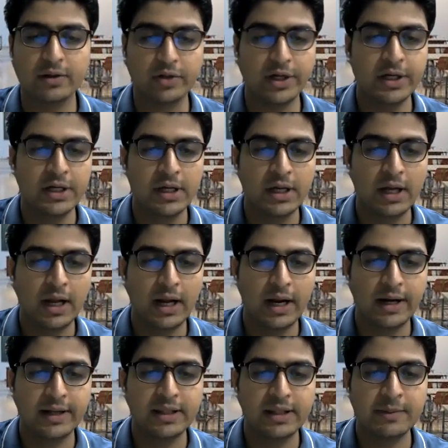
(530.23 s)
Okay,
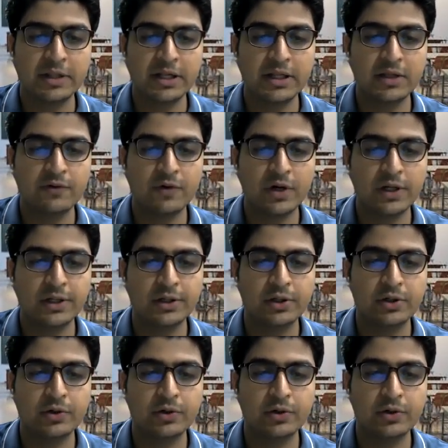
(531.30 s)
and similarly 1,